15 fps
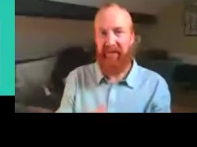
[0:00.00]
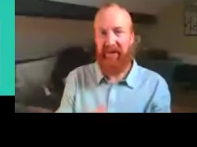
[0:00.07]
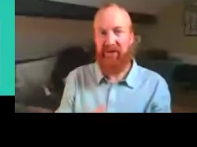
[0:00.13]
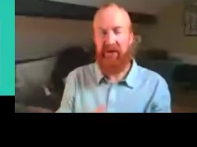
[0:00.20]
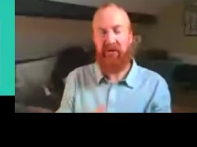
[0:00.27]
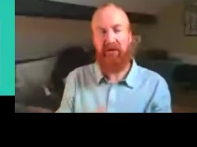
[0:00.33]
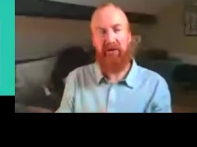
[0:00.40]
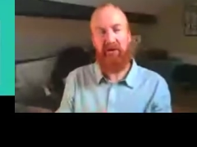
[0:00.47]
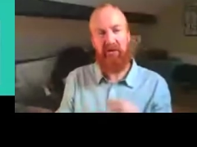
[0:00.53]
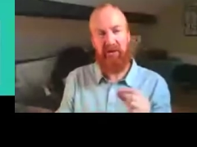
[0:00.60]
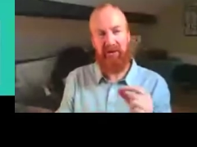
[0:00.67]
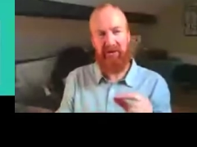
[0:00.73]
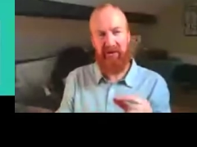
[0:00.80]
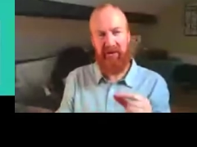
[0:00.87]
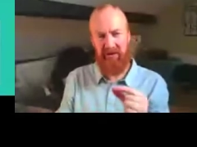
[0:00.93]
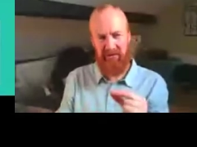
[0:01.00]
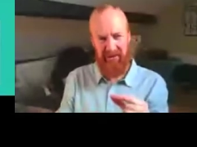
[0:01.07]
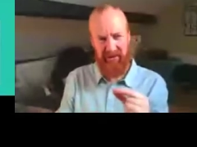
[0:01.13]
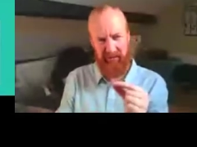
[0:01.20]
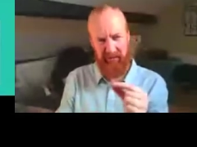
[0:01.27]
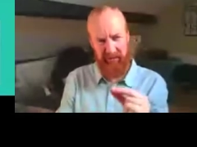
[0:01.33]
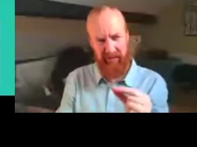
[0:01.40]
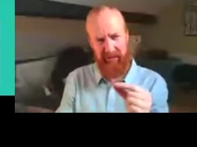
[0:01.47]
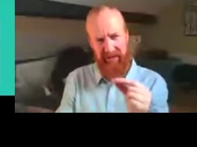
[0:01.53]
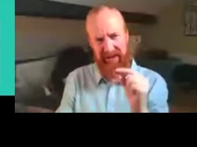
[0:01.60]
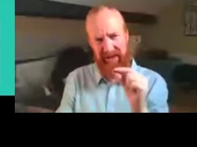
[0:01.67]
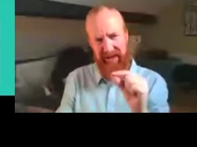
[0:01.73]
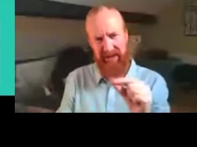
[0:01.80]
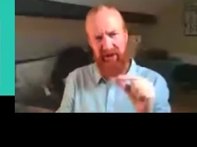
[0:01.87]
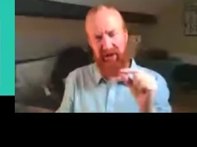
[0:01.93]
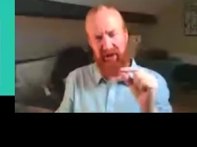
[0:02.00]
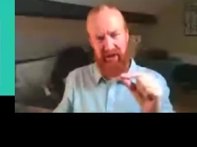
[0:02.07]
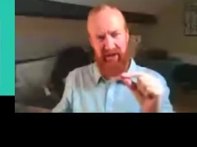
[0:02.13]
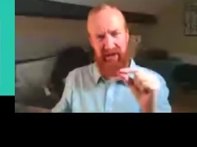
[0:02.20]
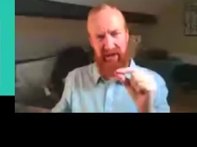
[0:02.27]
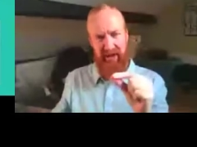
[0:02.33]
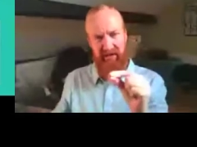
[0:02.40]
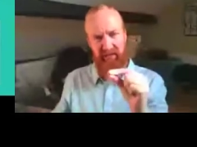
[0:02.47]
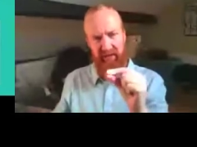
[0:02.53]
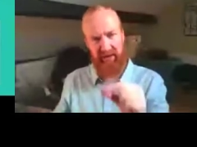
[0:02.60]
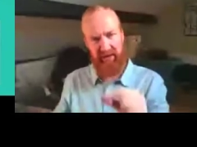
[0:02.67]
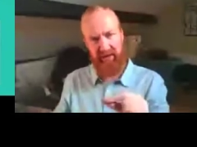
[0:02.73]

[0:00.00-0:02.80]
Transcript: So you can start with something very niche in that area.